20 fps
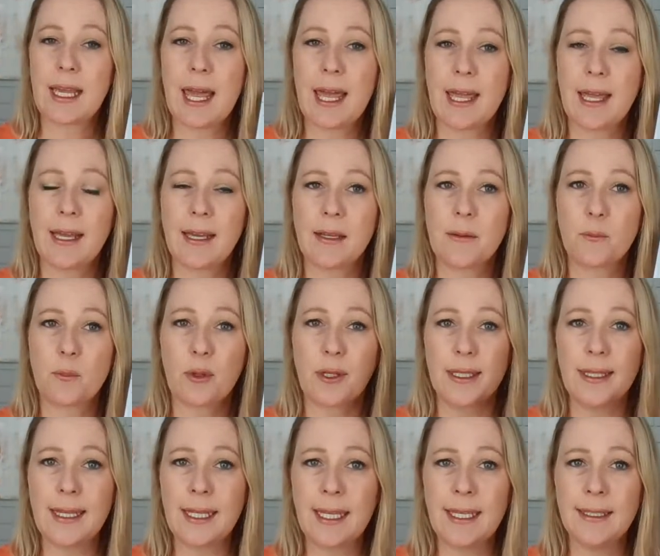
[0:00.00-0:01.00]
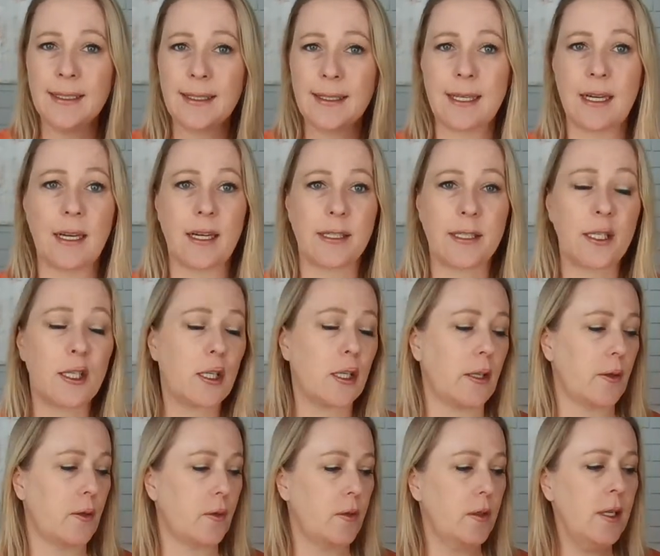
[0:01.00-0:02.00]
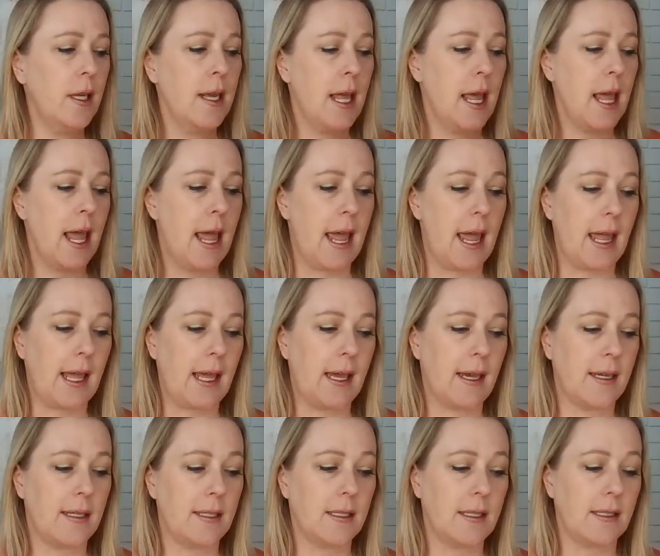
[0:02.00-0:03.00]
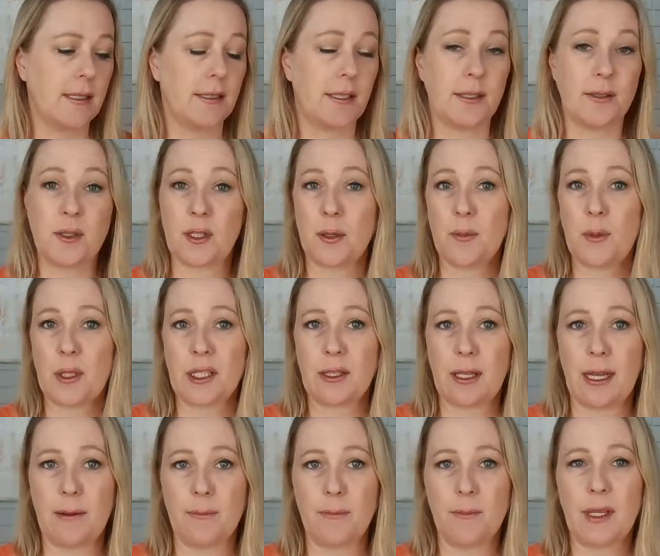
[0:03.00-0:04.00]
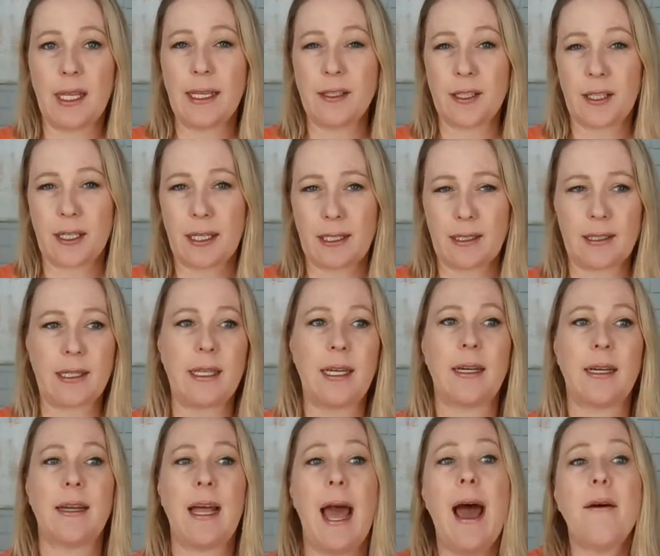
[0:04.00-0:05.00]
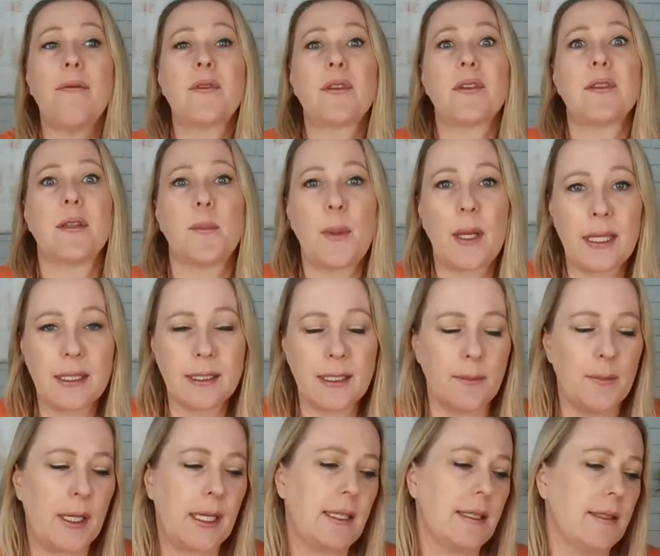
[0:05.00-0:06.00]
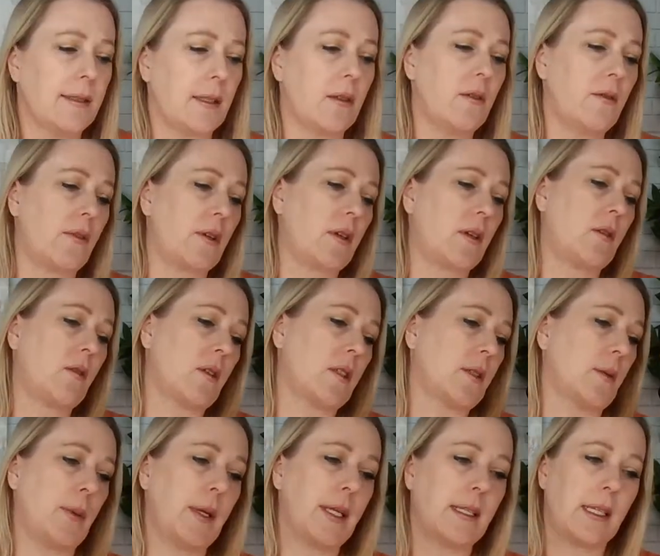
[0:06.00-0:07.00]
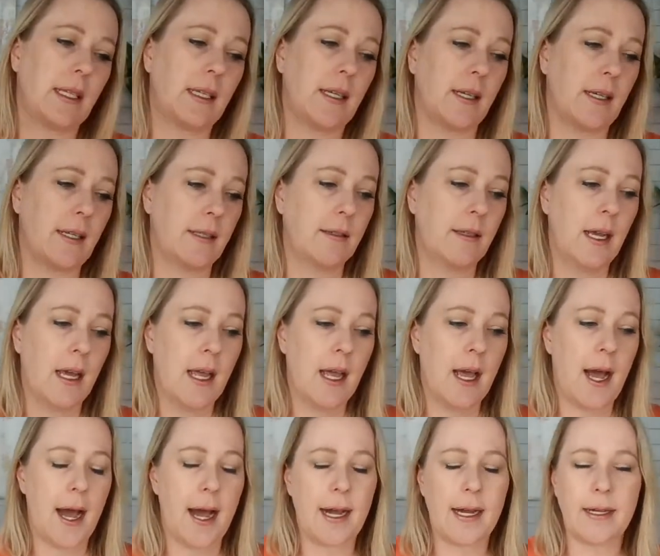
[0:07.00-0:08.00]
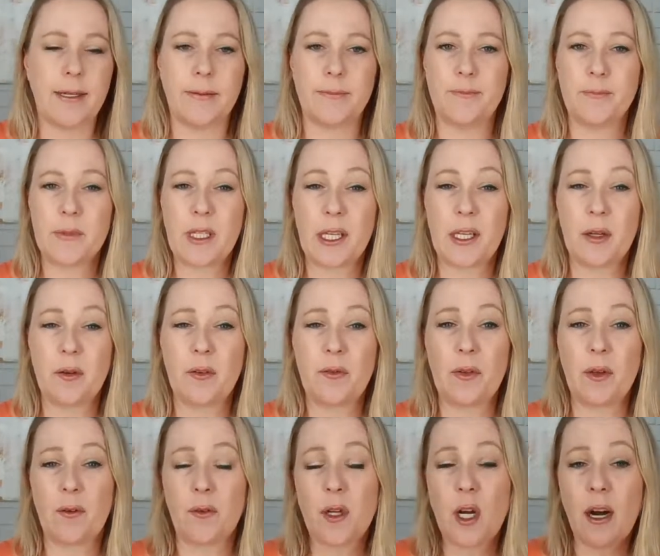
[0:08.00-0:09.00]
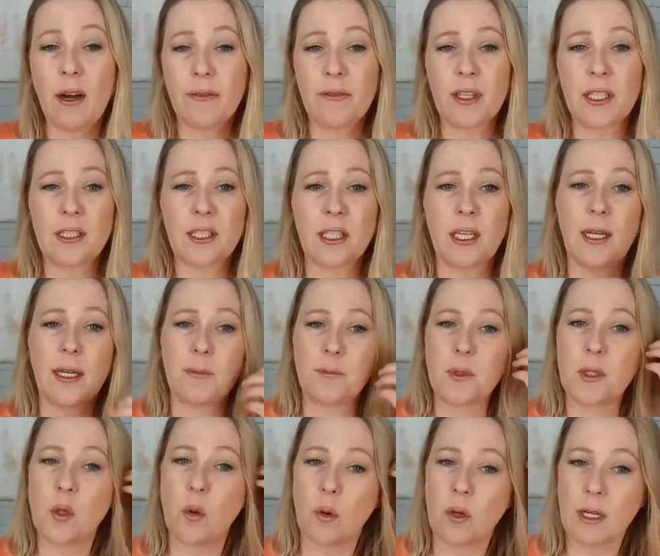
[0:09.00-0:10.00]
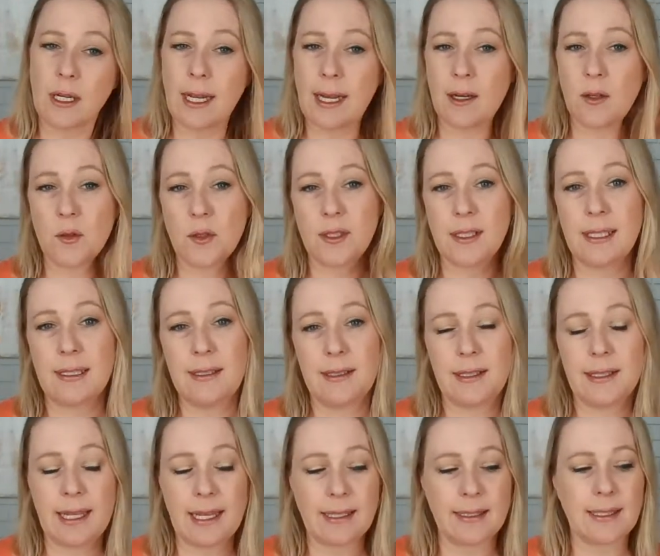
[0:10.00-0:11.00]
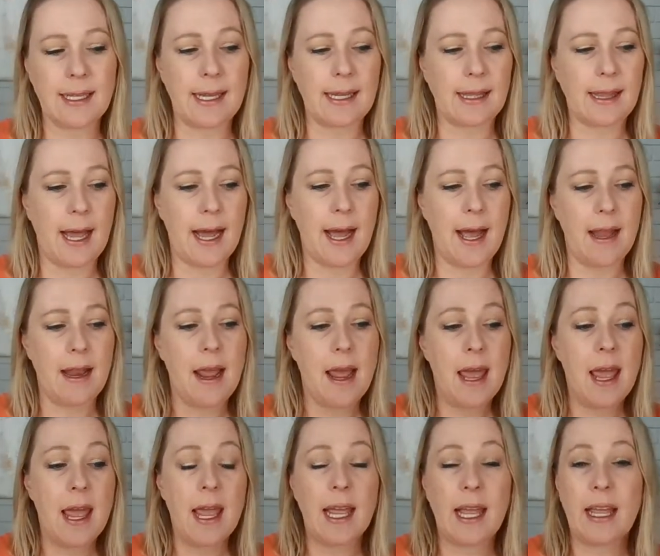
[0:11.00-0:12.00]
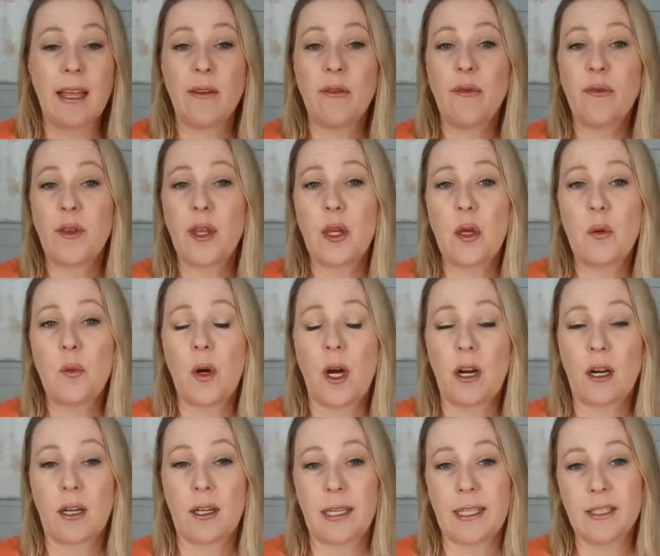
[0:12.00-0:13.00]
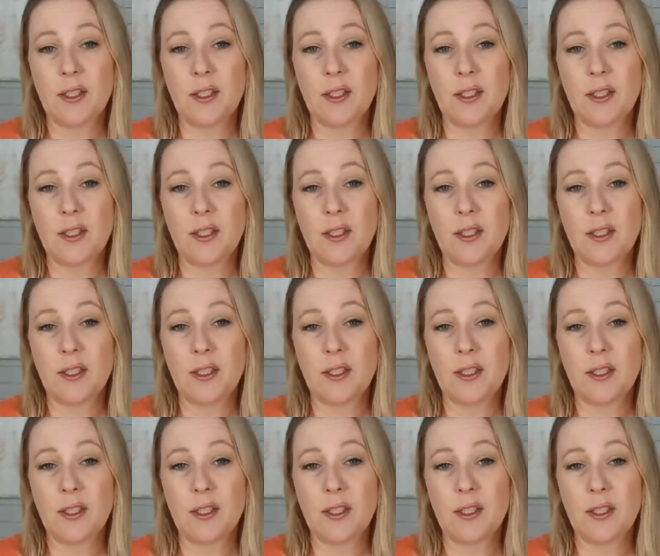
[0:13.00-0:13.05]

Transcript: can print these on your own and distribute them in your area after the pandemic is over, or depending on, if you have coffee shops, courthouses, things like that. If you are